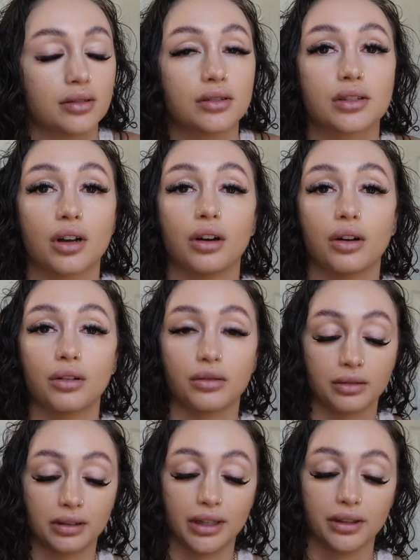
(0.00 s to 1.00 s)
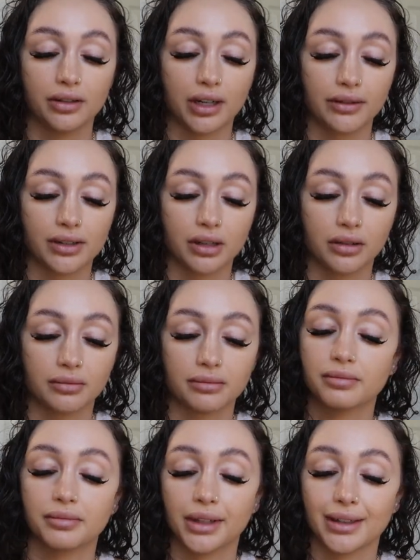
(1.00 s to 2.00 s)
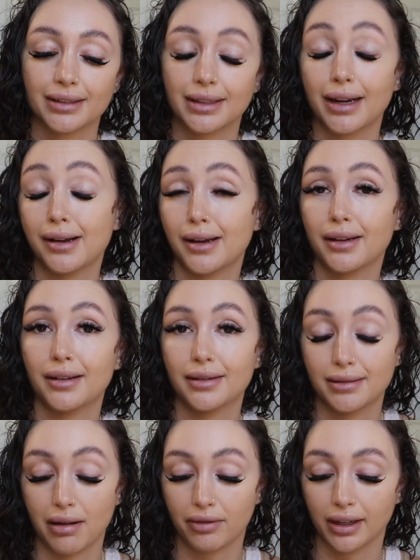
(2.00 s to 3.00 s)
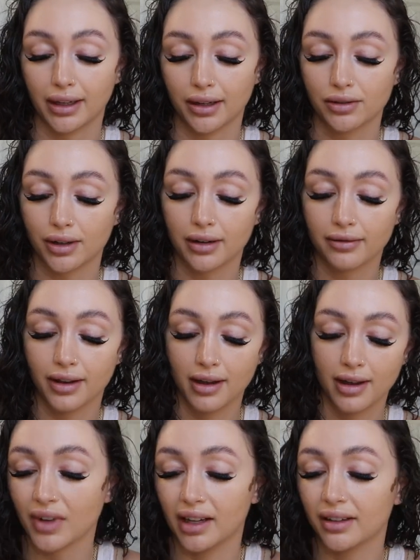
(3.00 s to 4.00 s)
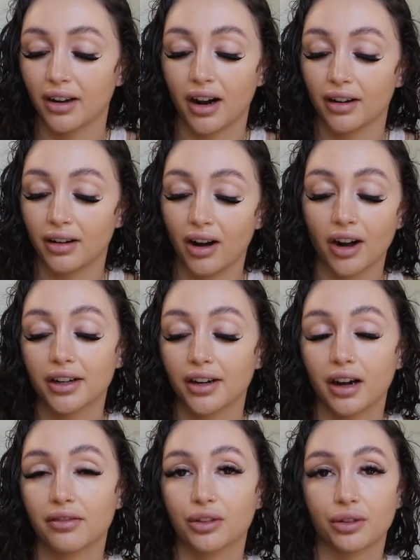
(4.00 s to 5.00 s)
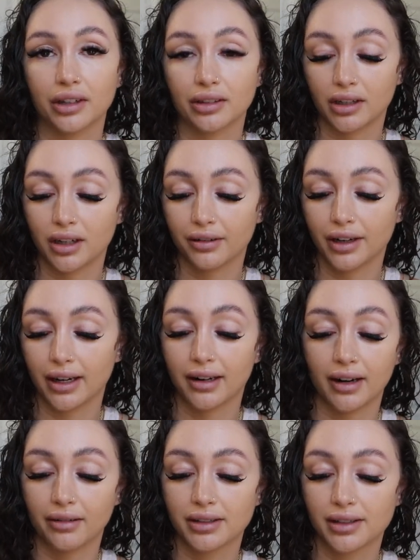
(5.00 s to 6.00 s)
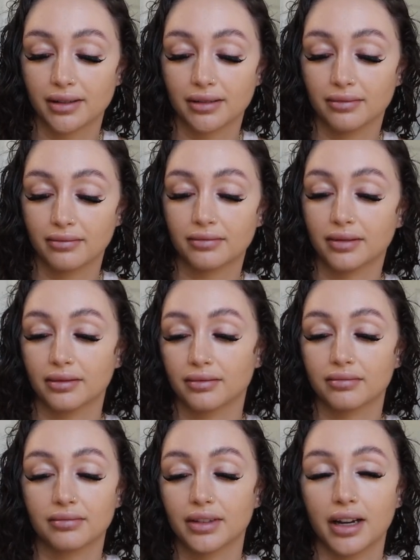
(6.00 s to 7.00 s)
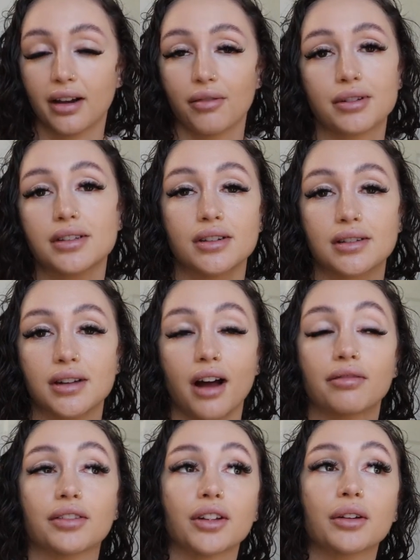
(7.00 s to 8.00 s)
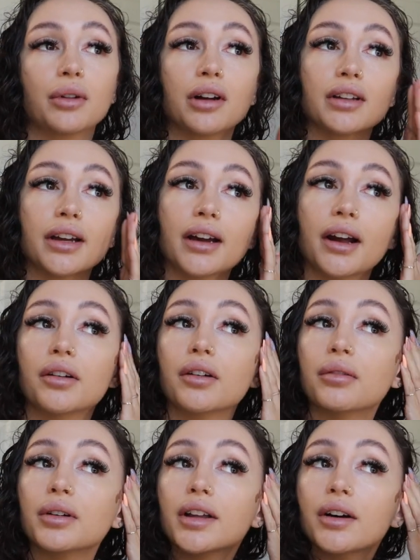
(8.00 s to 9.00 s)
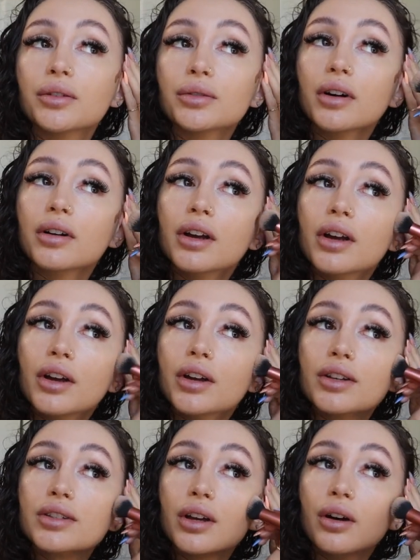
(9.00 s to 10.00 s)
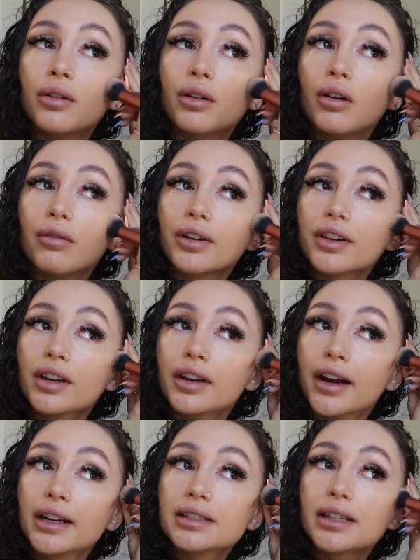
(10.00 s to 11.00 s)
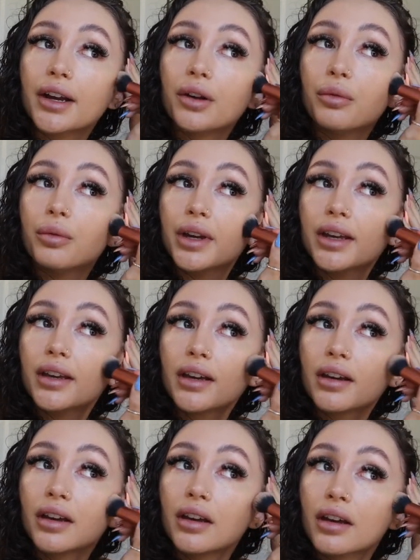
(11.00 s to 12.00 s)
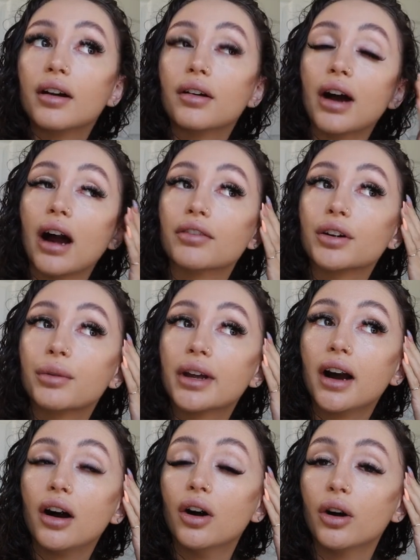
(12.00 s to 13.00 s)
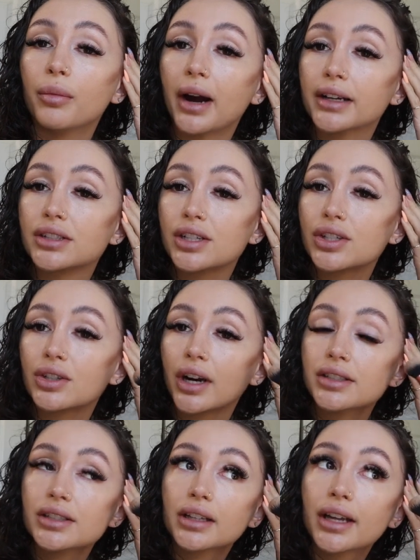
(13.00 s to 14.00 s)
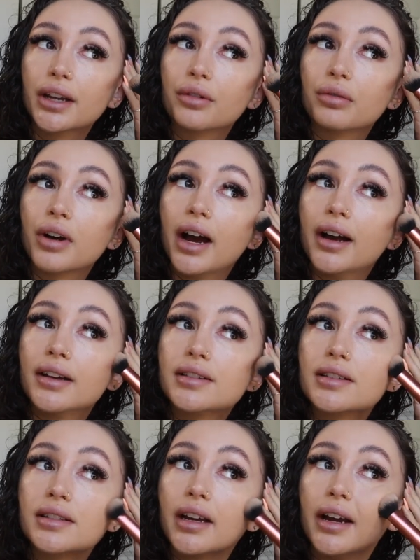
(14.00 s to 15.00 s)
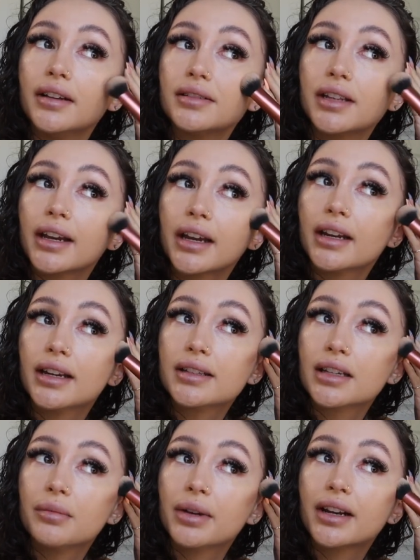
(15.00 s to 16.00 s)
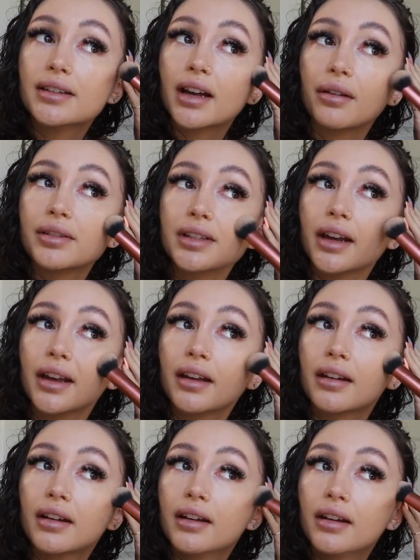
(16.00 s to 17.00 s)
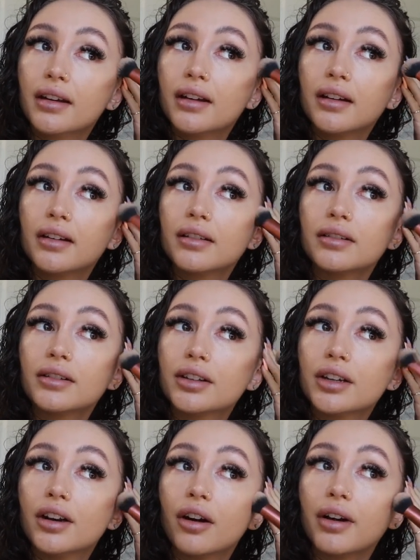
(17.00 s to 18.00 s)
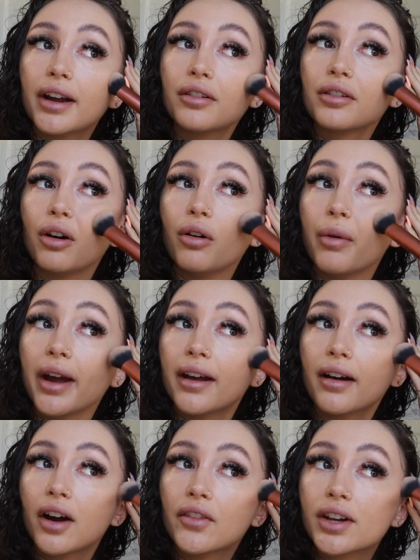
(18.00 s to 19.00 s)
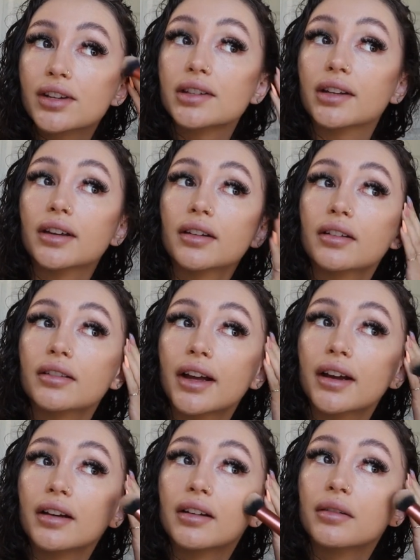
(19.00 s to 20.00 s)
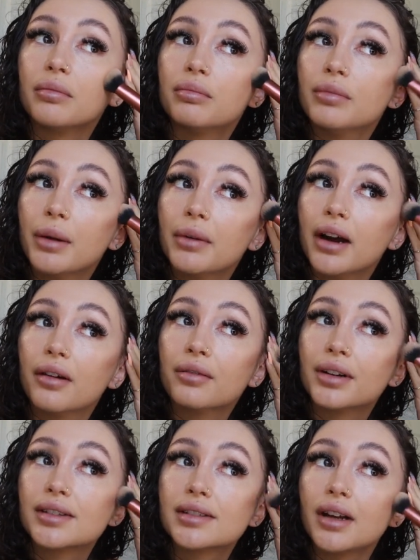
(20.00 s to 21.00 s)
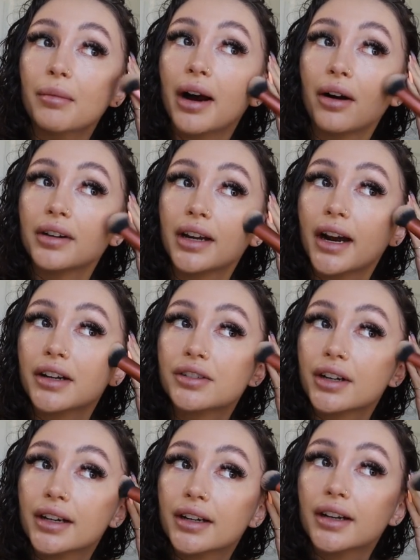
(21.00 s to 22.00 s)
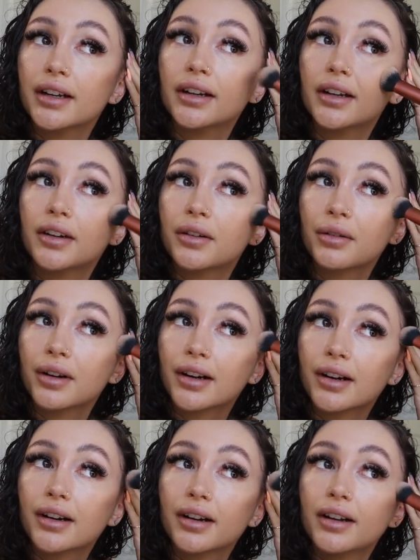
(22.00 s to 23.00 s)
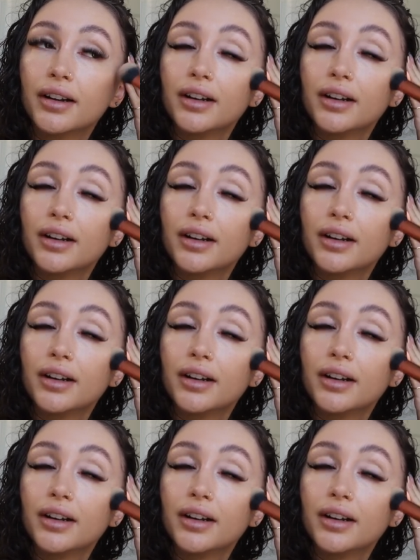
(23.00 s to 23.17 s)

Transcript: So Leo drives home because I definitely can't drive. And on, on and off throughout the car ride, I was, I was just not feeling well. Like, I don't know what the hell was wrong. So over the next like week after we got home, I just tried to like rest and take it easy because I was like, you know, it'll go away, obviously. Like maybe I was somehow dehydrated or